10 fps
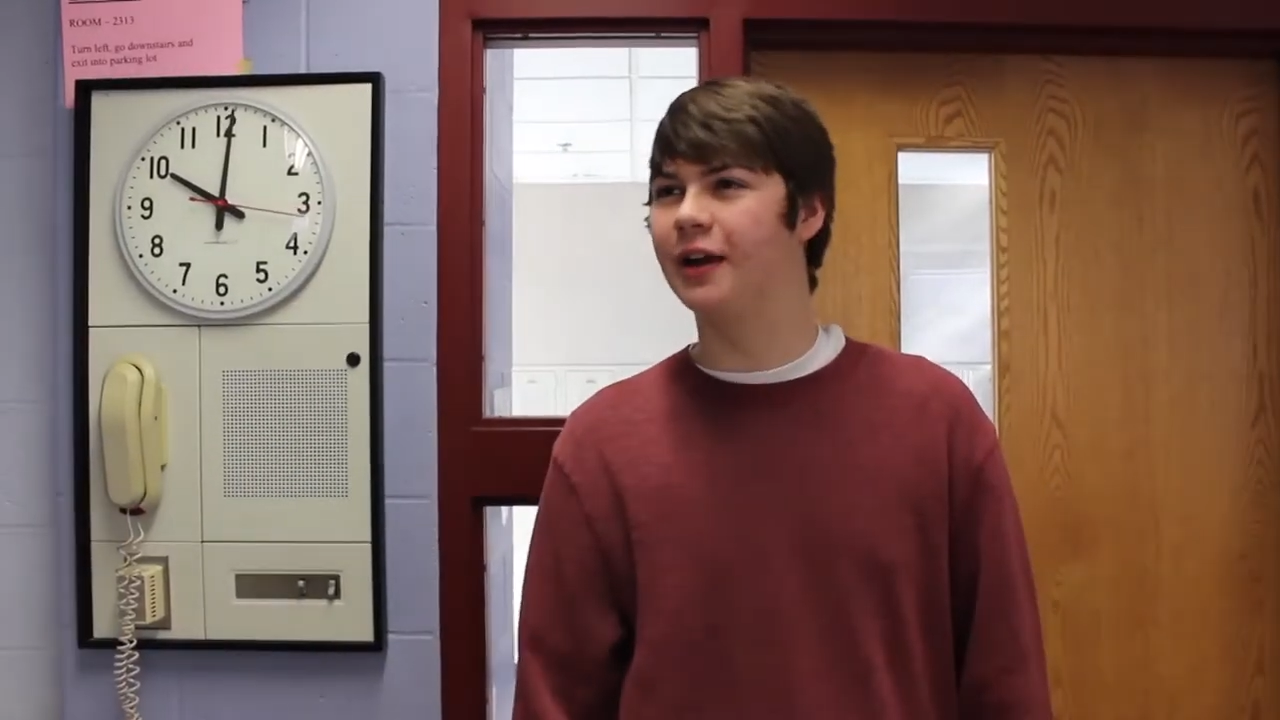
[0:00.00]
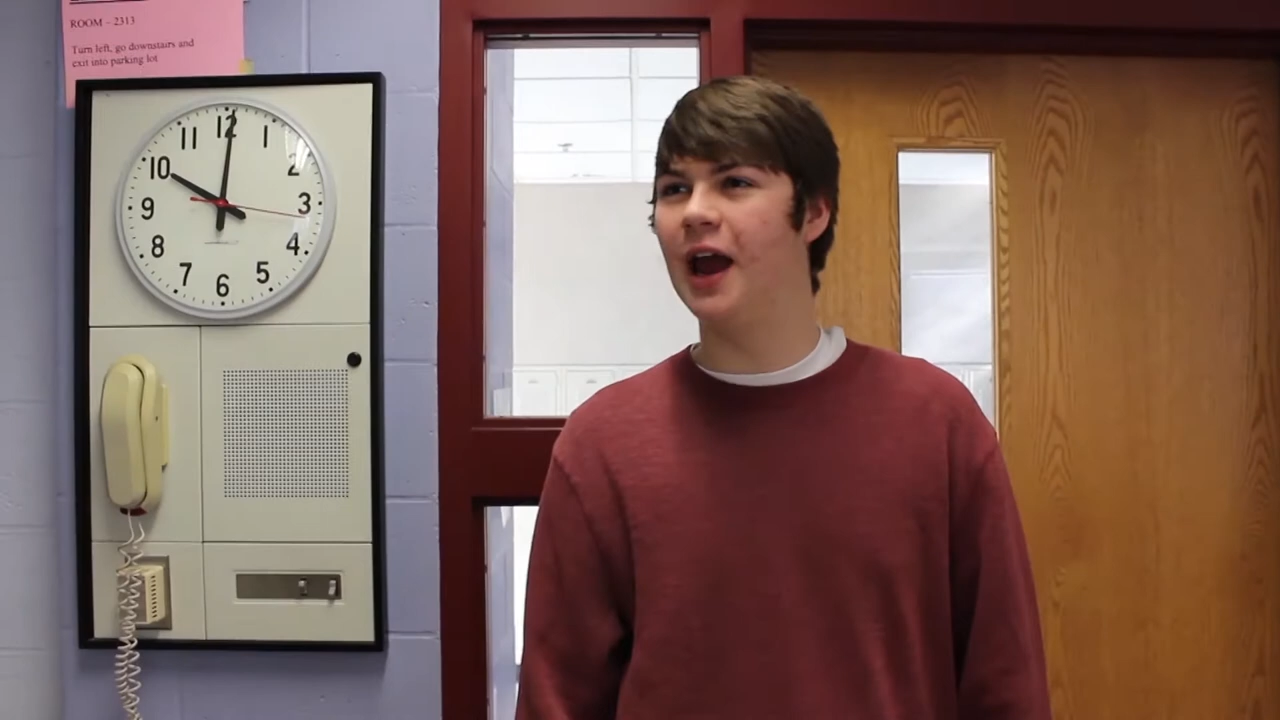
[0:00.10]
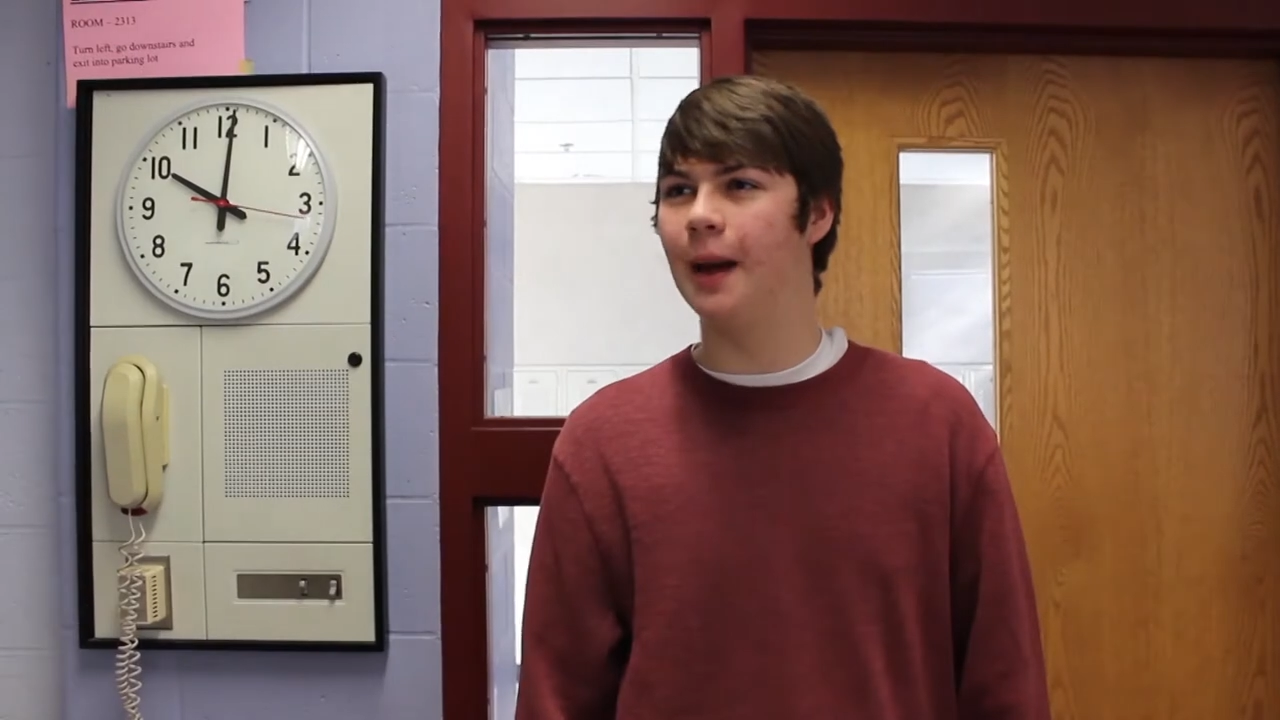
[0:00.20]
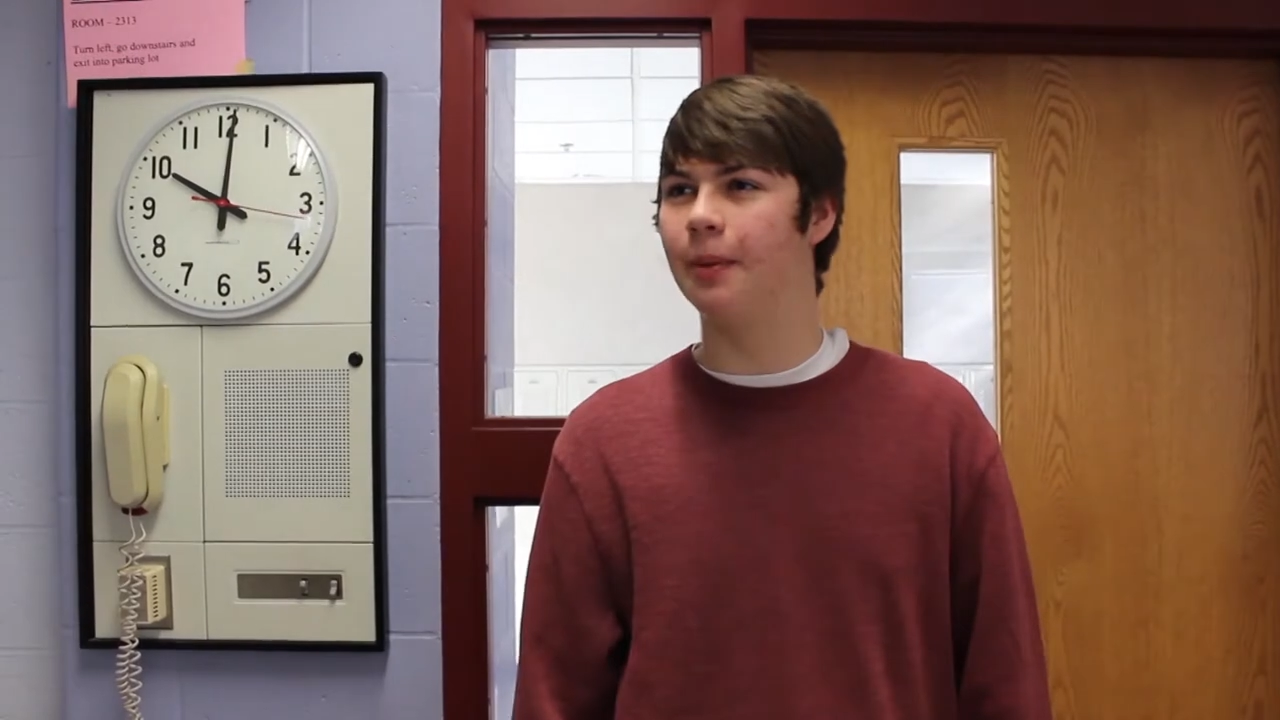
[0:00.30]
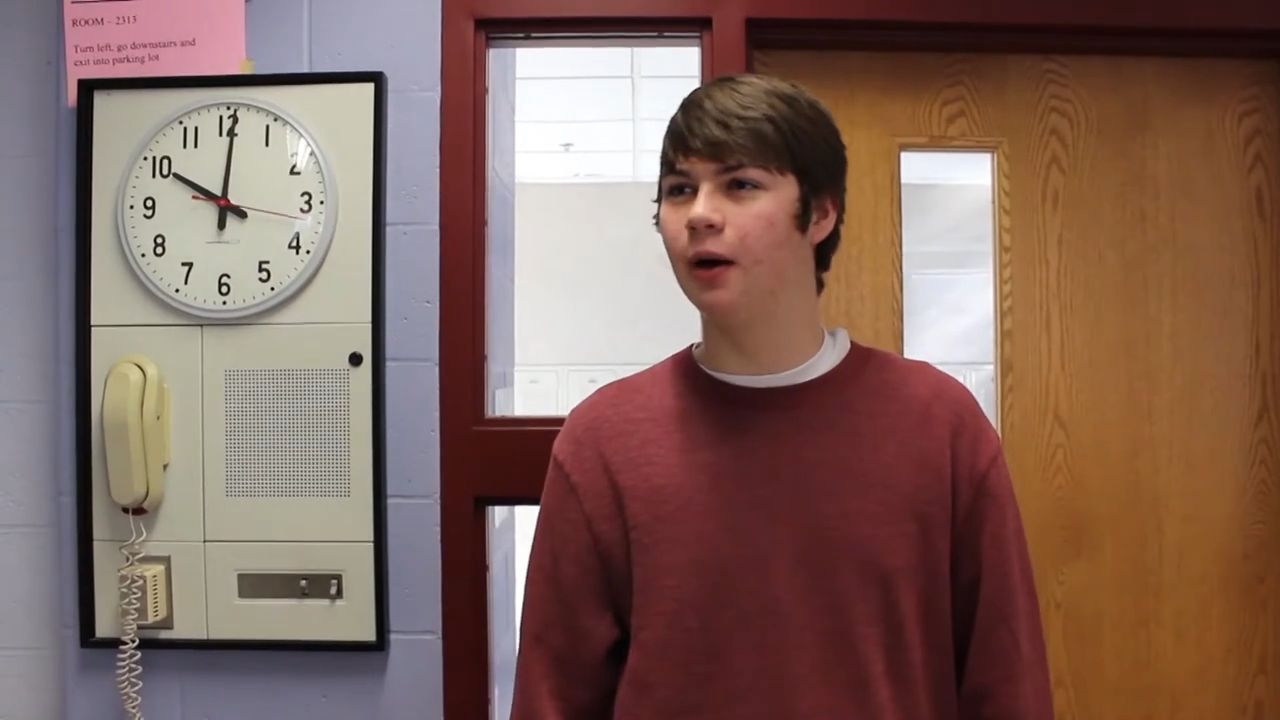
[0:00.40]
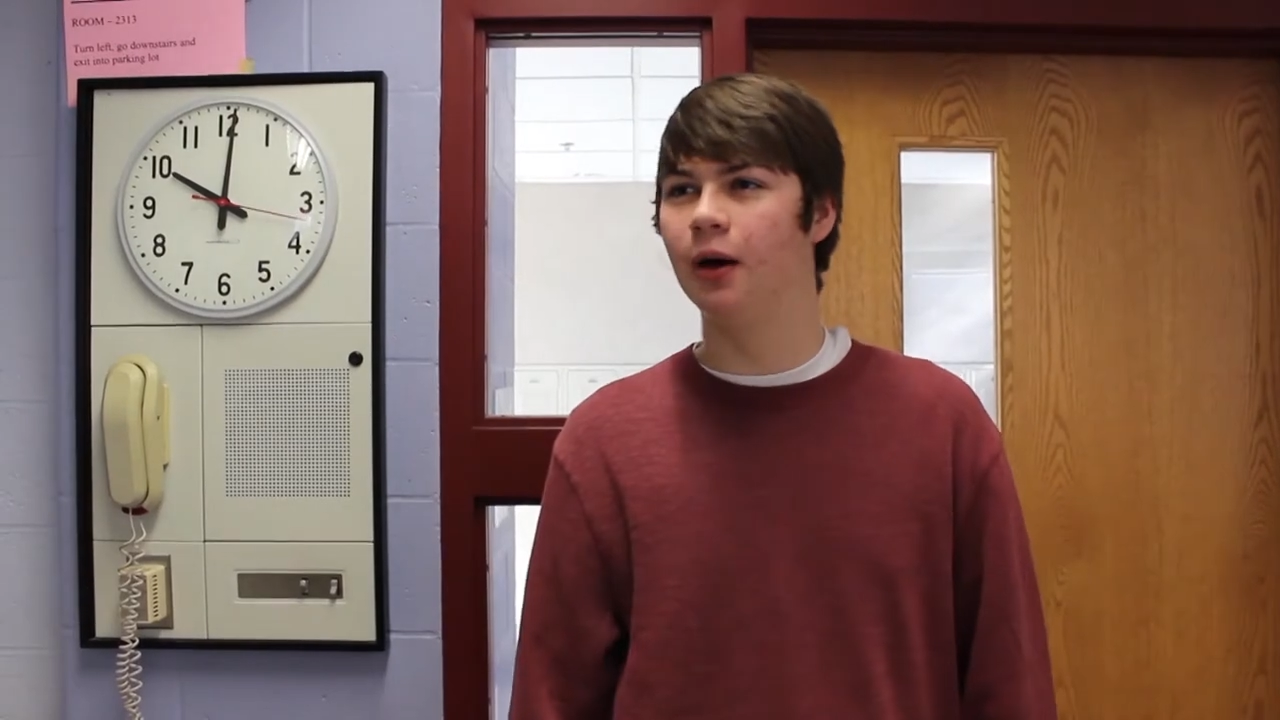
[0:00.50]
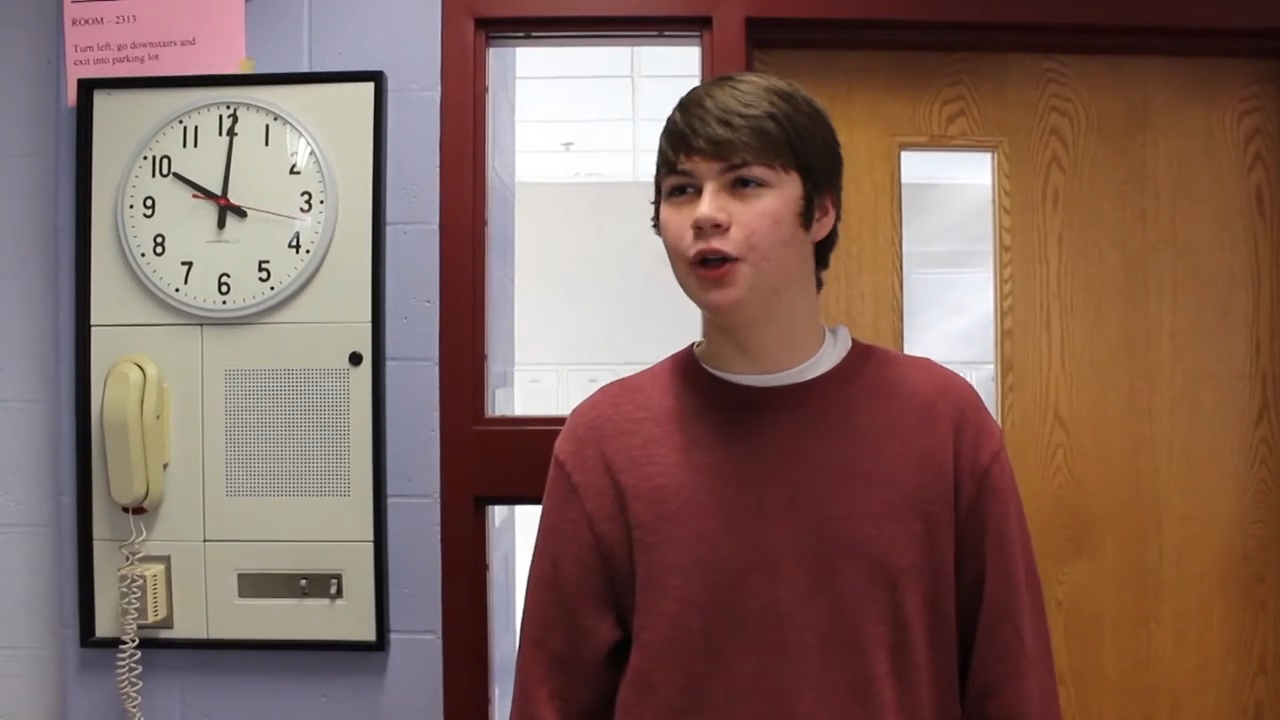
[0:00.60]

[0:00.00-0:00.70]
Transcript: camper.